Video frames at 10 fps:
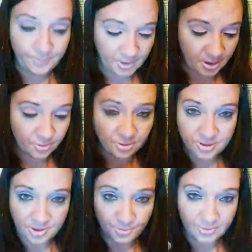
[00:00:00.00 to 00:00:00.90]
Yeah, there's
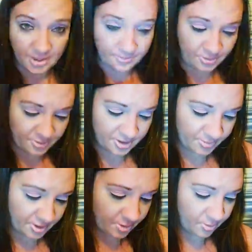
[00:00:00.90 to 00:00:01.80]
something. There's
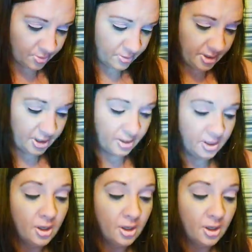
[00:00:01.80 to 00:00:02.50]
something going on here.